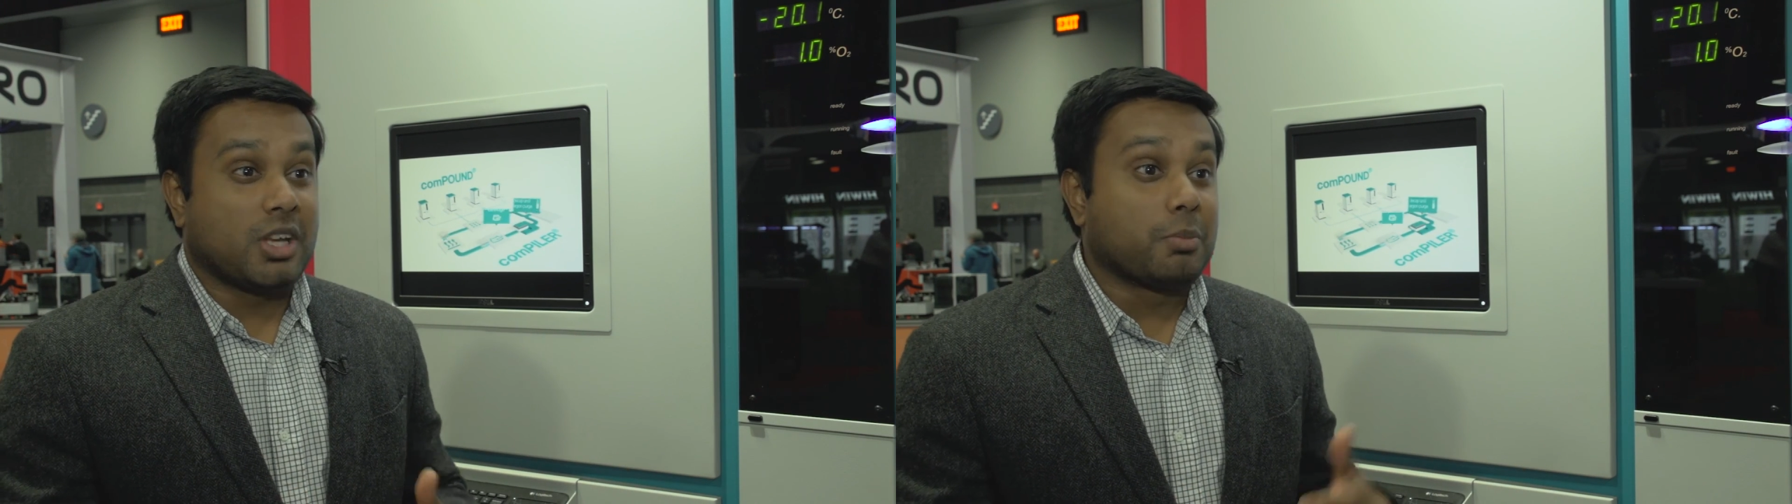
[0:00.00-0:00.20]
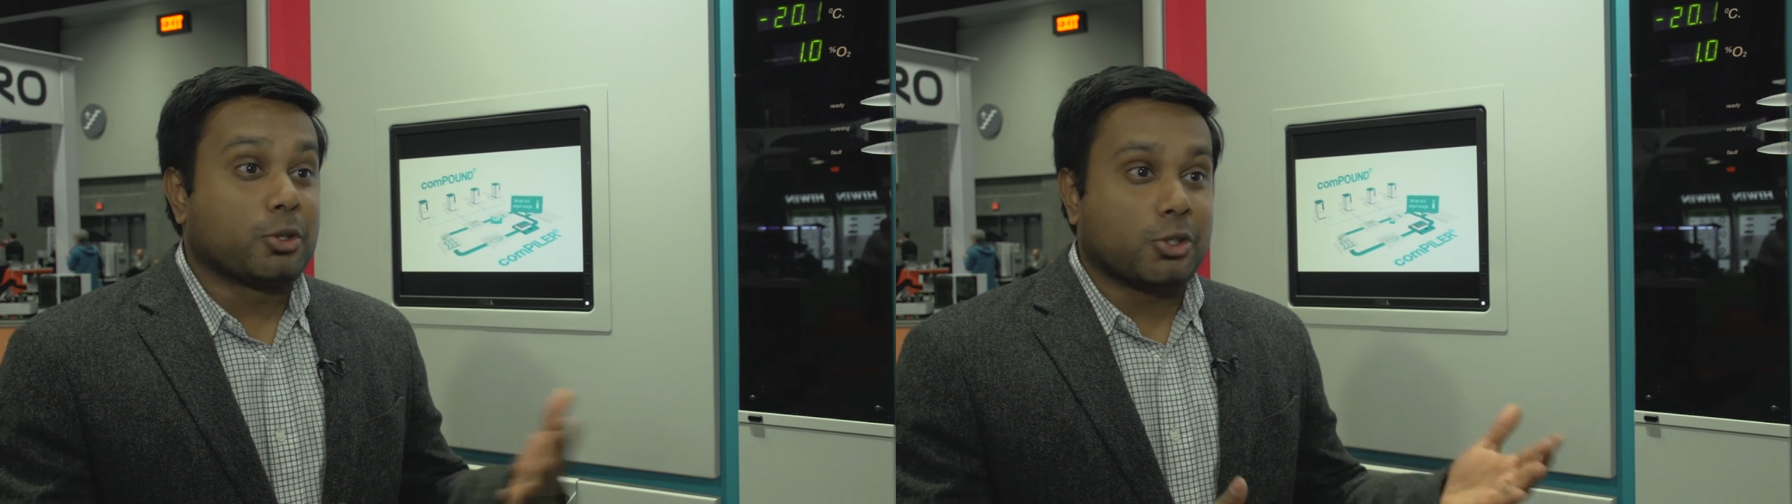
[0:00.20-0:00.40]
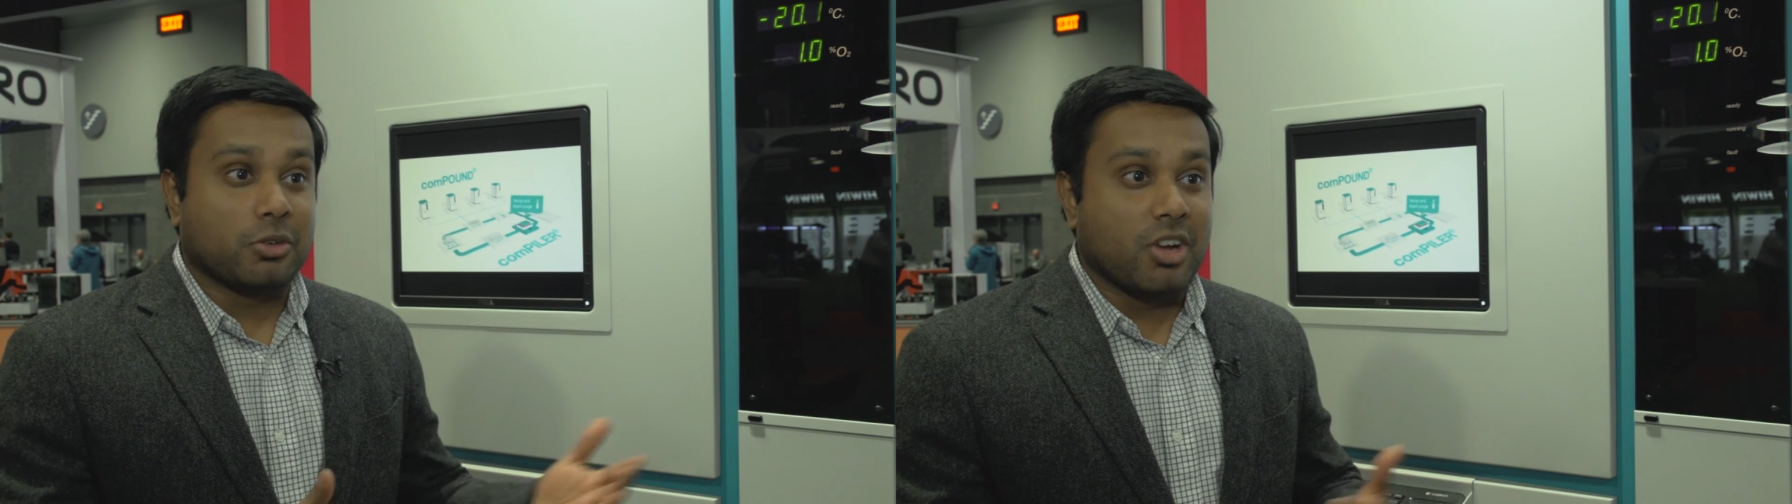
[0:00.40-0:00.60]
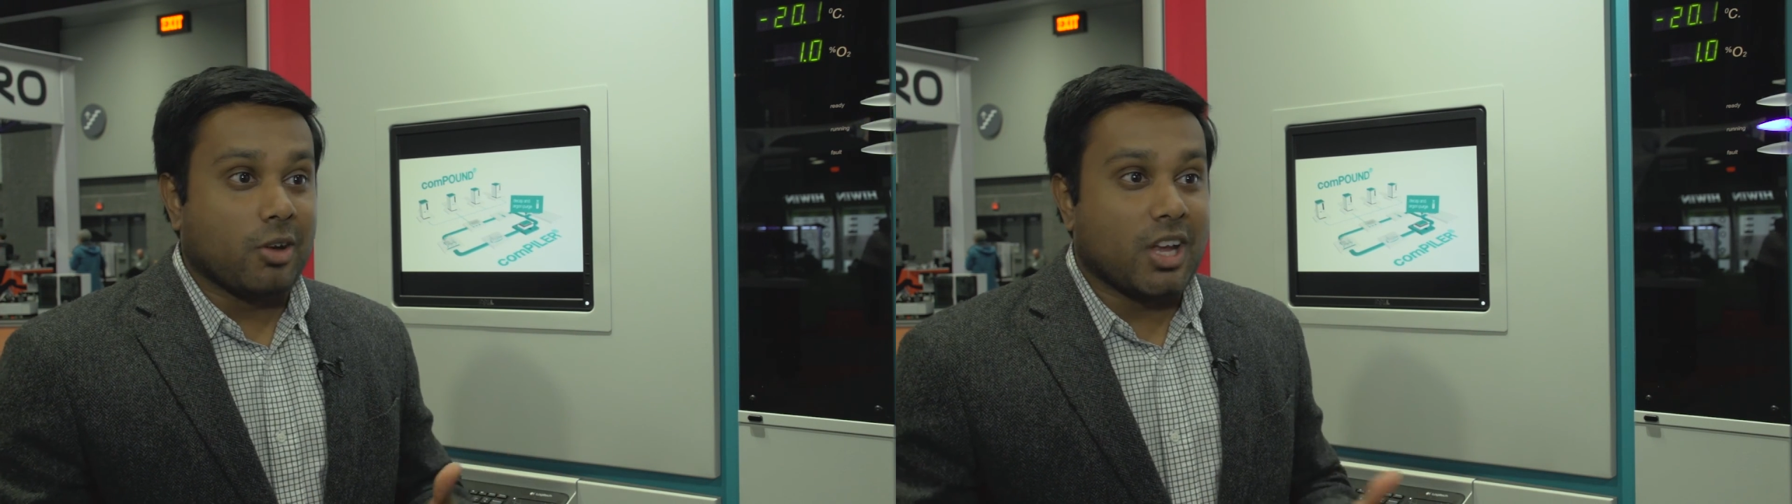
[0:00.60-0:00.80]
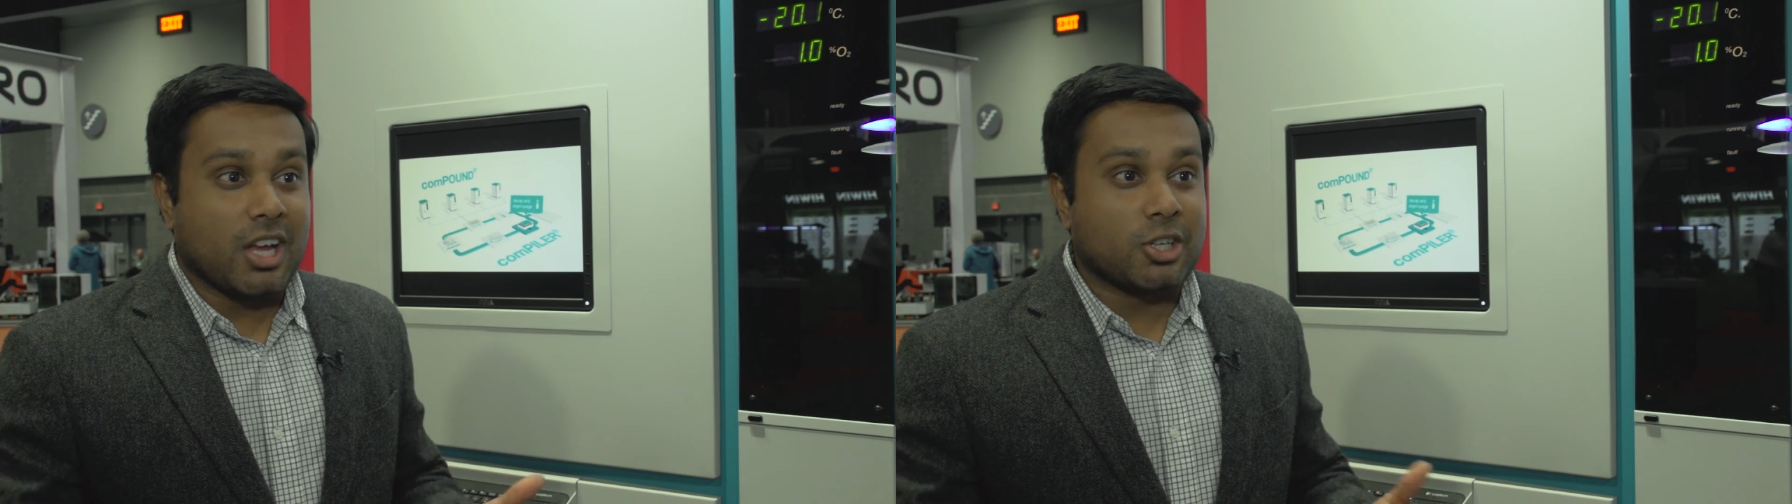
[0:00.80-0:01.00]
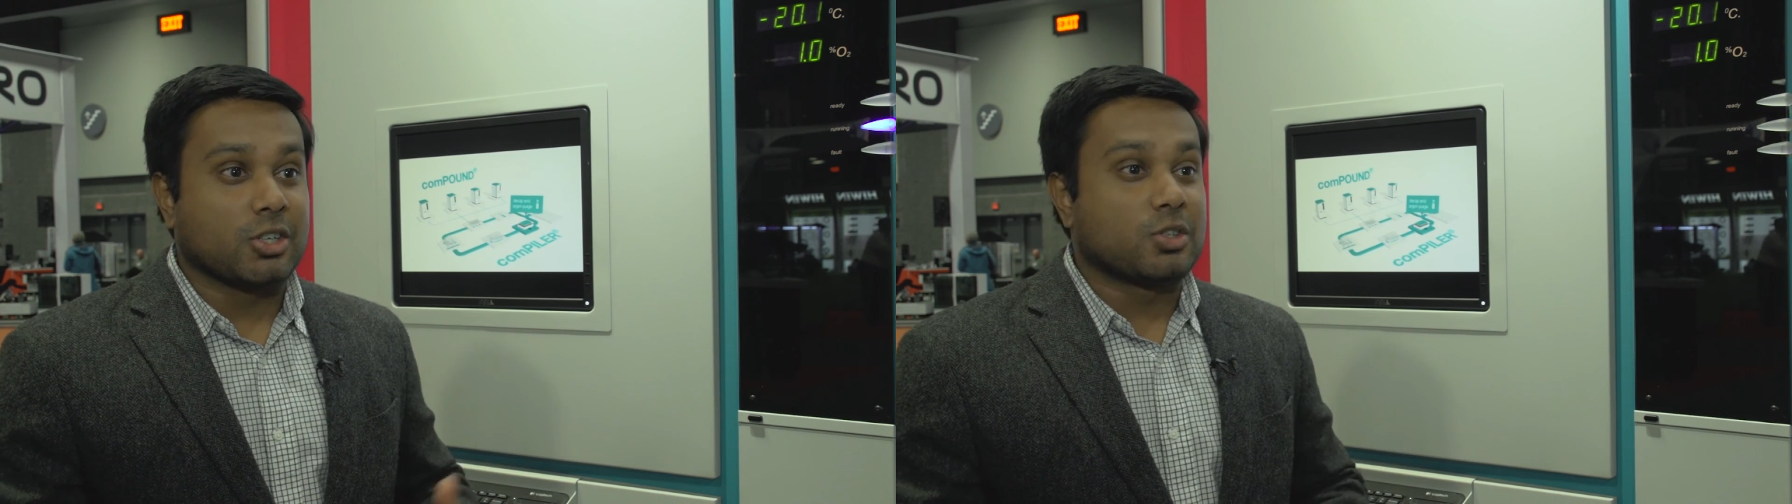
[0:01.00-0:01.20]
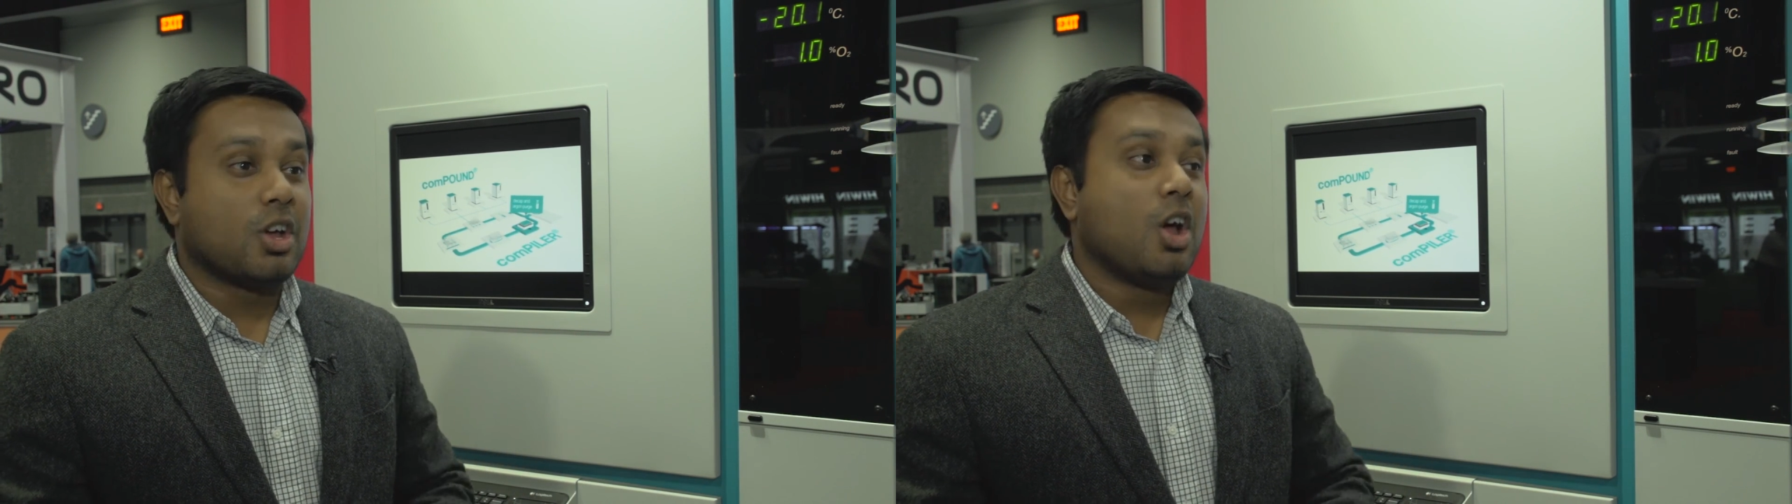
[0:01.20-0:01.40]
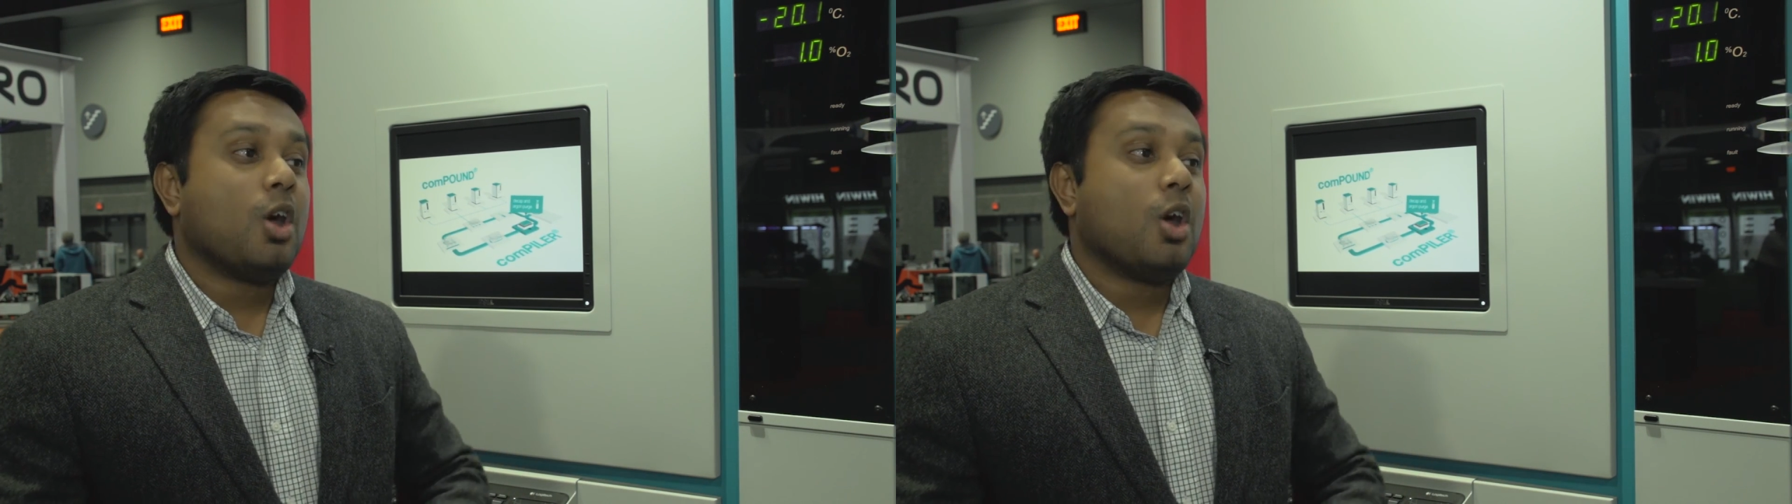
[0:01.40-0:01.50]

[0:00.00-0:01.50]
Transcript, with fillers: temperature variations,